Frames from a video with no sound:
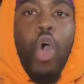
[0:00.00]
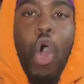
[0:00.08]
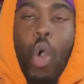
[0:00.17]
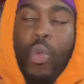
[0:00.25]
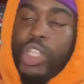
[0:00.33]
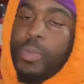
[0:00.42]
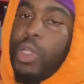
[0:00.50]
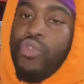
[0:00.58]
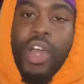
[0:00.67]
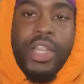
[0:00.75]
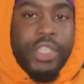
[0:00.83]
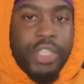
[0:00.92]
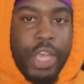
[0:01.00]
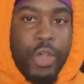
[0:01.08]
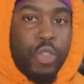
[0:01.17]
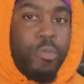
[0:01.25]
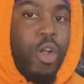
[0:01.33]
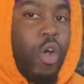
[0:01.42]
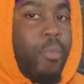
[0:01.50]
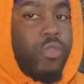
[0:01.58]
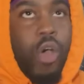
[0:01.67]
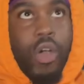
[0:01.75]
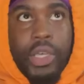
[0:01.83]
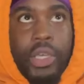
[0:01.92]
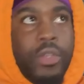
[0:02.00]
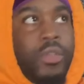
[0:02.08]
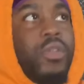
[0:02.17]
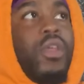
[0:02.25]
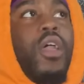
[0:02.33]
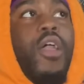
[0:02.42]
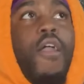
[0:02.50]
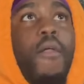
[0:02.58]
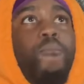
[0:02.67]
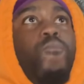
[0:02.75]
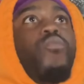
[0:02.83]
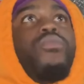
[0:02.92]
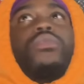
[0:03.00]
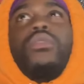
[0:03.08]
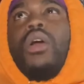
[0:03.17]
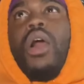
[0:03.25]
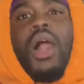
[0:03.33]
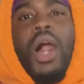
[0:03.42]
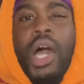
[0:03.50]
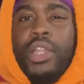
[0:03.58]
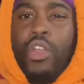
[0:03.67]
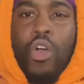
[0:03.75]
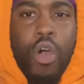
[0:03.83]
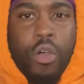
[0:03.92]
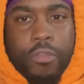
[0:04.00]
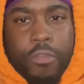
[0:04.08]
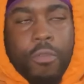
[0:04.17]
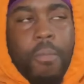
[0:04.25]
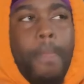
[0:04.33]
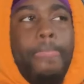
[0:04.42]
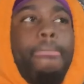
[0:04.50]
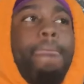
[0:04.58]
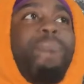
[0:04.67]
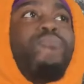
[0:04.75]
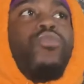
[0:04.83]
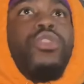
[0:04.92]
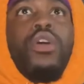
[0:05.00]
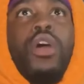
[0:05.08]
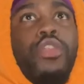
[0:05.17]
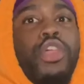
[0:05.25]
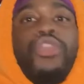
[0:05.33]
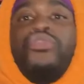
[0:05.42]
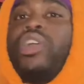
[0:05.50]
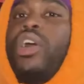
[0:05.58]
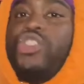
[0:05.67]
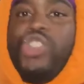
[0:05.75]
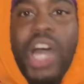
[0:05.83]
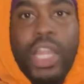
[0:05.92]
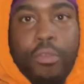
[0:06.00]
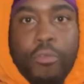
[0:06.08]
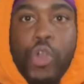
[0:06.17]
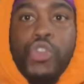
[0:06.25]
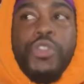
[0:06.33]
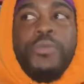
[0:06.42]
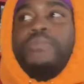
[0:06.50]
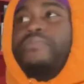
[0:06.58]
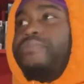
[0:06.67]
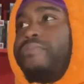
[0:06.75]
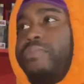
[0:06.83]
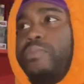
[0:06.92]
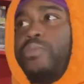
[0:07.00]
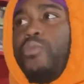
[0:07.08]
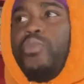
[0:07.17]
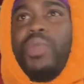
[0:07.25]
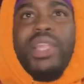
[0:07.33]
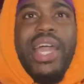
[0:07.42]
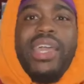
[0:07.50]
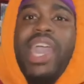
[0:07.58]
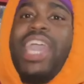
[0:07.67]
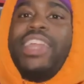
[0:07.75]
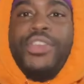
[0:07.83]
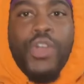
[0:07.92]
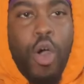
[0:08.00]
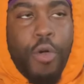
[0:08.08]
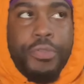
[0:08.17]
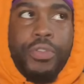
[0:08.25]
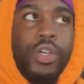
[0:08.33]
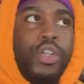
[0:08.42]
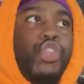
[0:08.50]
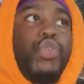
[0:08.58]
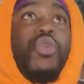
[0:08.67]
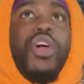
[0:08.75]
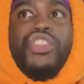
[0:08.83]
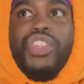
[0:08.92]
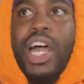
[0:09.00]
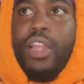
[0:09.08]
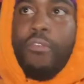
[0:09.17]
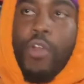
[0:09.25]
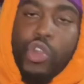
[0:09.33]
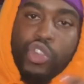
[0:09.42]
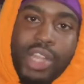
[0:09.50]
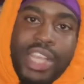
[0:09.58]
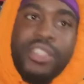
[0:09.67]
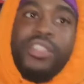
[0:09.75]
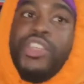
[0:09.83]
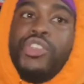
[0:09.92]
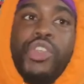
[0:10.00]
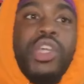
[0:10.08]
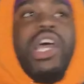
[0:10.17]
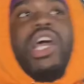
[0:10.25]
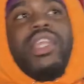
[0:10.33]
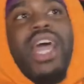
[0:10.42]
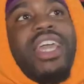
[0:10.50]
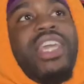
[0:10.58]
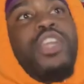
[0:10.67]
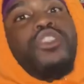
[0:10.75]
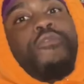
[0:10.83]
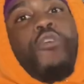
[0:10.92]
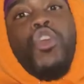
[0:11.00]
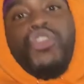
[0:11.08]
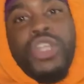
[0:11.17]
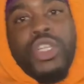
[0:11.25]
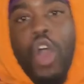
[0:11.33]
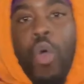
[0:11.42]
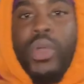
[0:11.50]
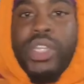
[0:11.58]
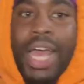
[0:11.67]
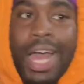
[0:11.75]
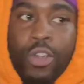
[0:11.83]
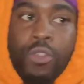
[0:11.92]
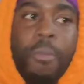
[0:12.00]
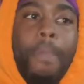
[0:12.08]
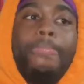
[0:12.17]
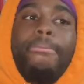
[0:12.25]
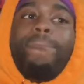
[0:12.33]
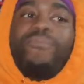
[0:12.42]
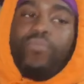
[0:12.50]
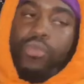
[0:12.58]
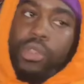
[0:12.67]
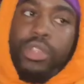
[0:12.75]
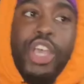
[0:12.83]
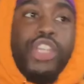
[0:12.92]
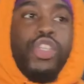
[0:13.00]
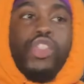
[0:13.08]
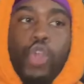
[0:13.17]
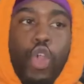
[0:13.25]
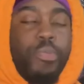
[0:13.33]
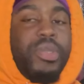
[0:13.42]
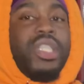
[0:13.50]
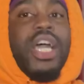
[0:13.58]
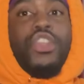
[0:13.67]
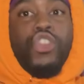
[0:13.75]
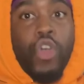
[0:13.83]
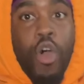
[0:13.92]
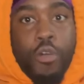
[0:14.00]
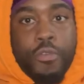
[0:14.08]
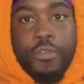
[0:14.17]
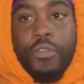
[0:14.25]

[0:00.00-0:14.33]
always be running sales, bro. I'm talking 100 off. The $300 version, like 80 off. The $200 version, like 60. Like each version going down, there's a certain percentage off.